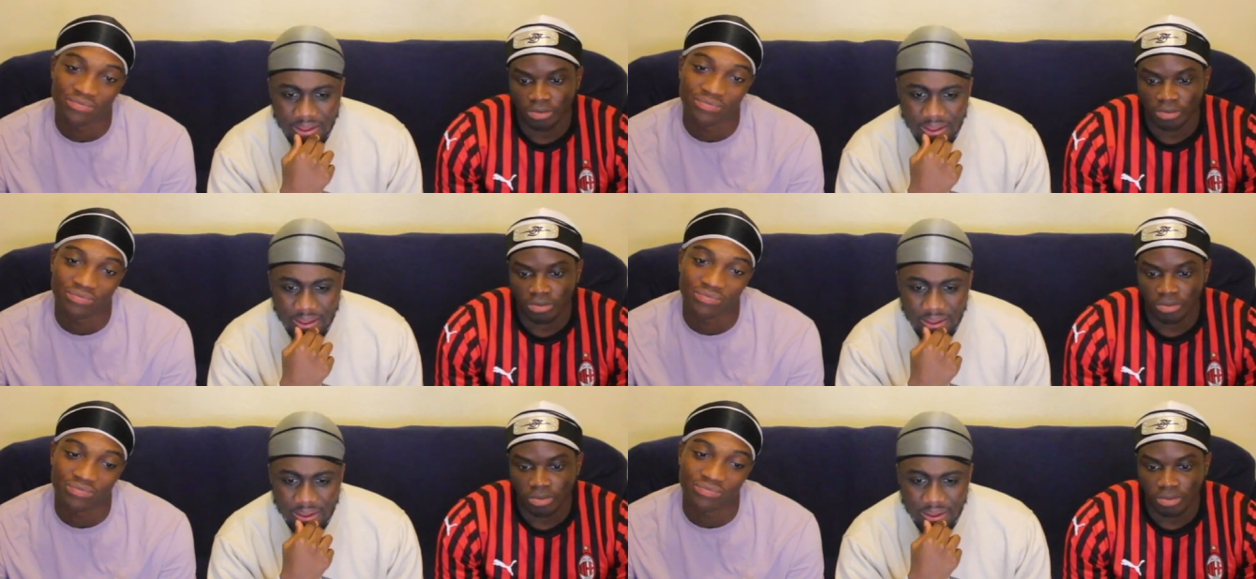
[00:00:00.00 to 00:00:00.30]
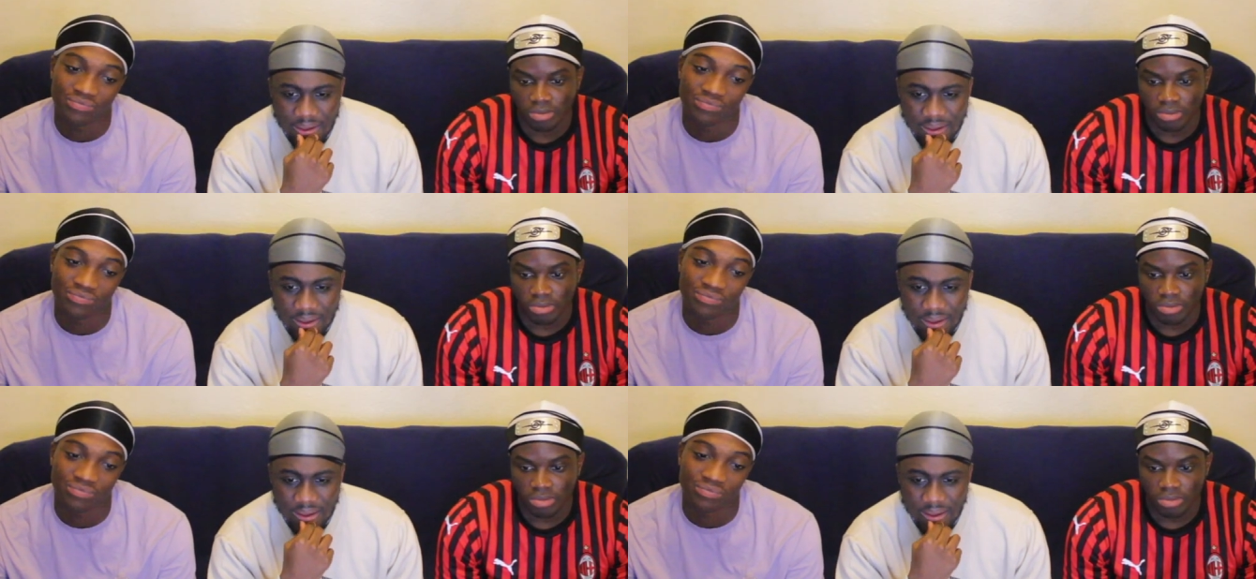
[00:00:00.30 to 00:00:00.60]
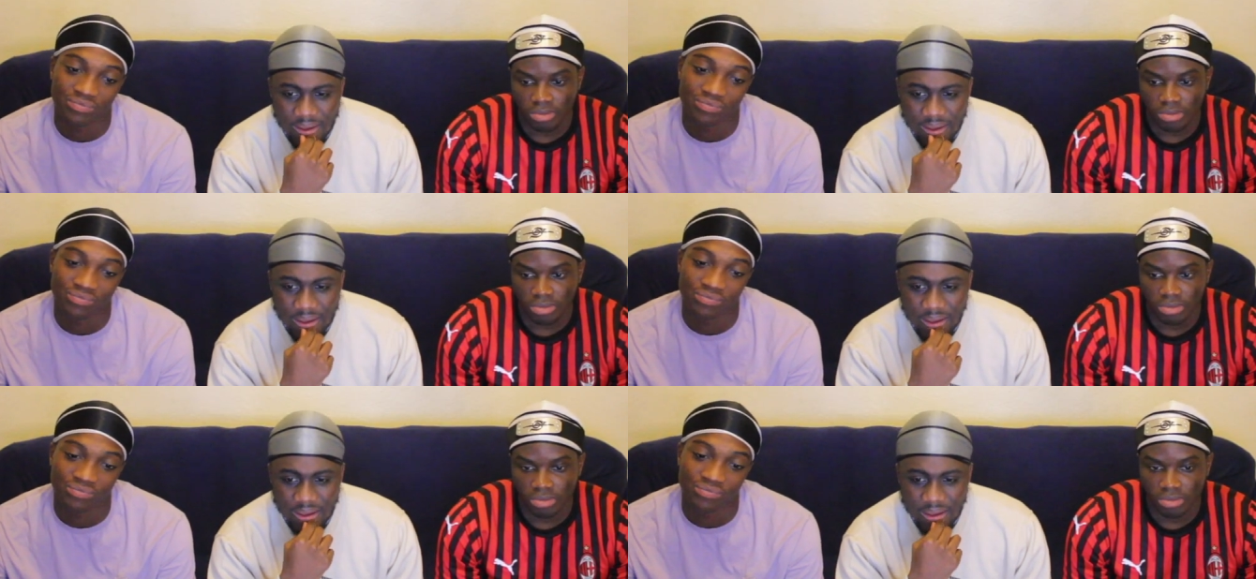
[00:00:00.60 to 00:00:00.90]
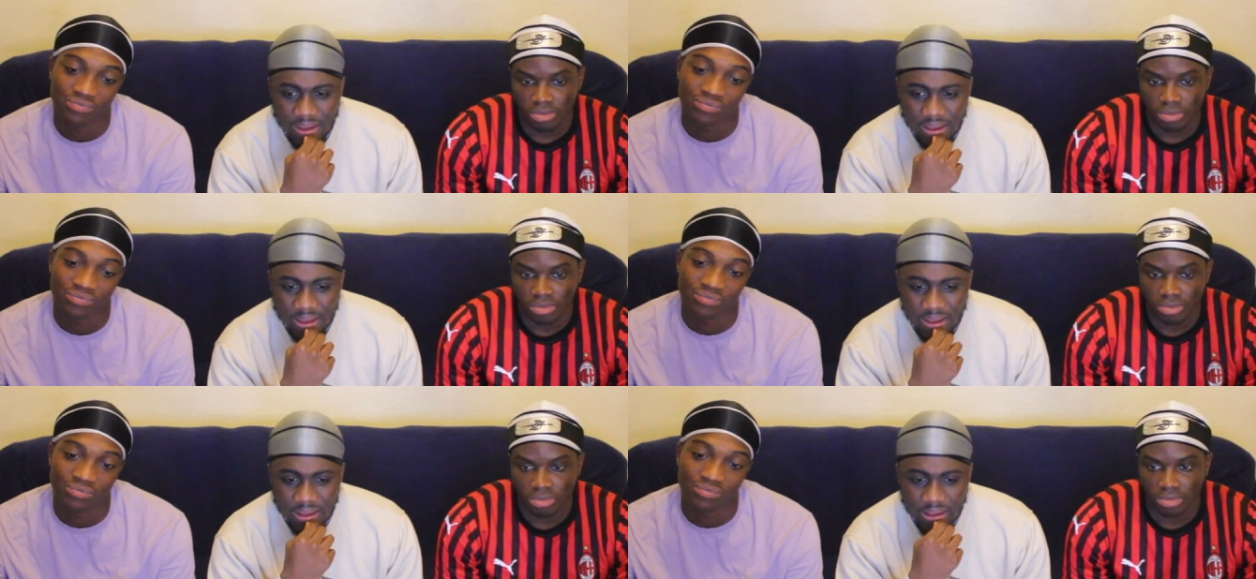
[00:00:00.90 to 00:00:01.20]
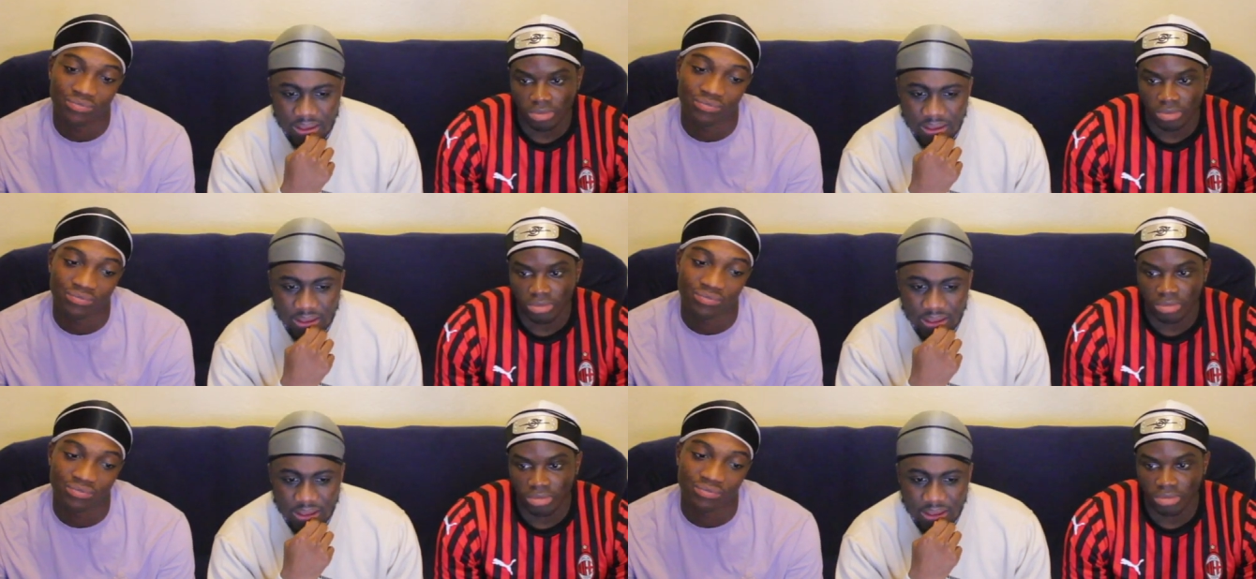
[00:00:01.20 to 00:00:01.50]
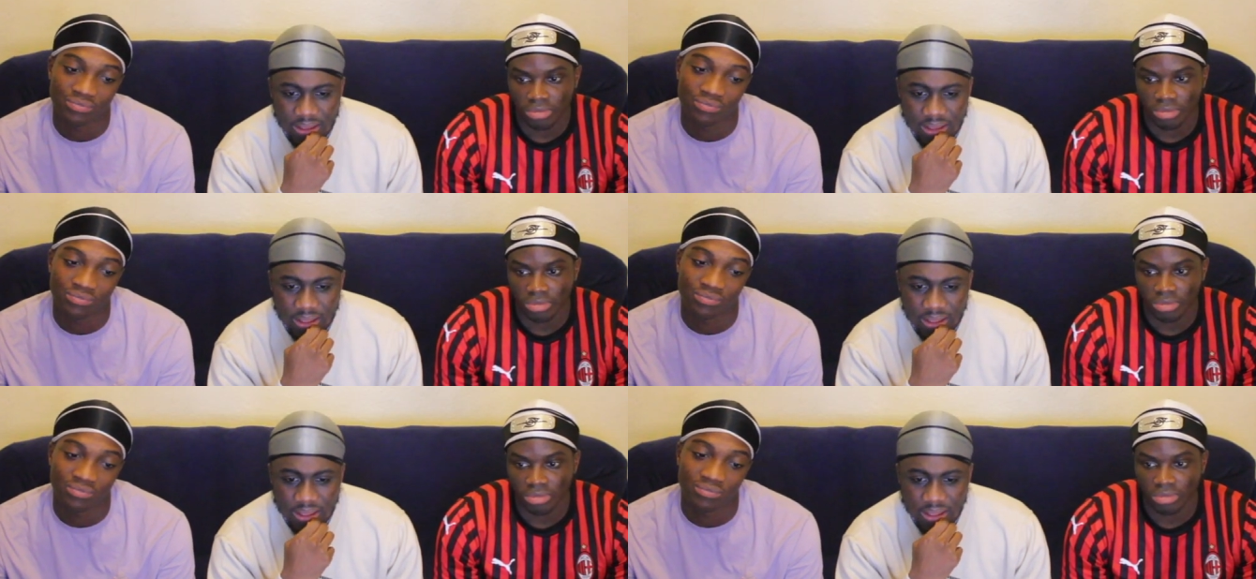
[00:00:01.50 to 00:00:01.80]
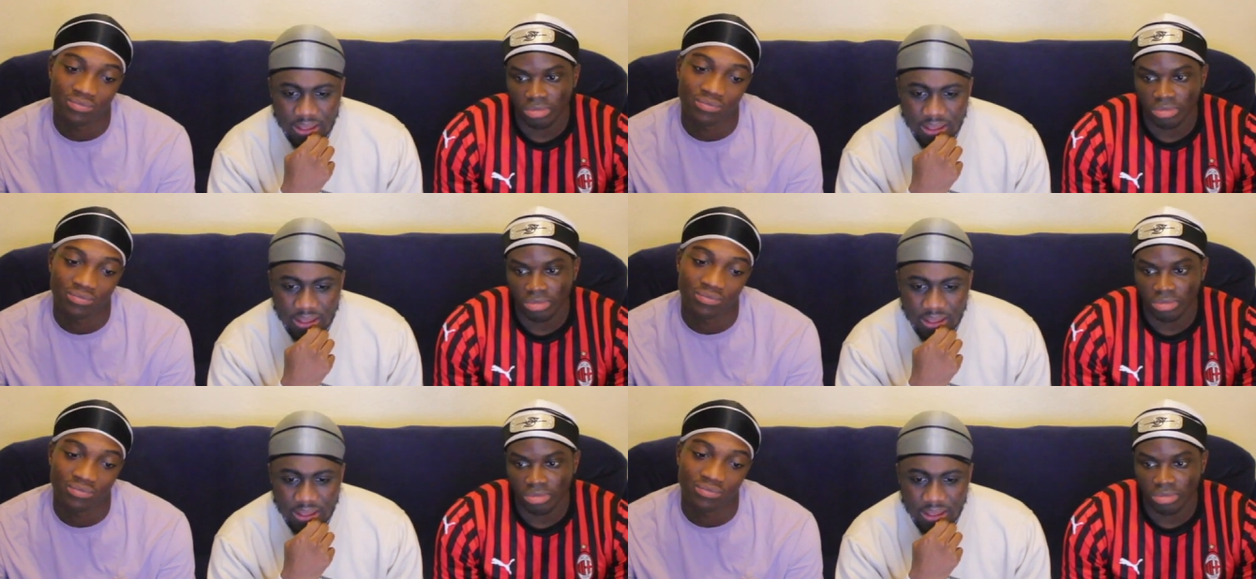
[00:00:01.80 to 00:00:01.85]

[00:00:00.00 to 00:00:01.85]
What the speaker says: (no one is talking)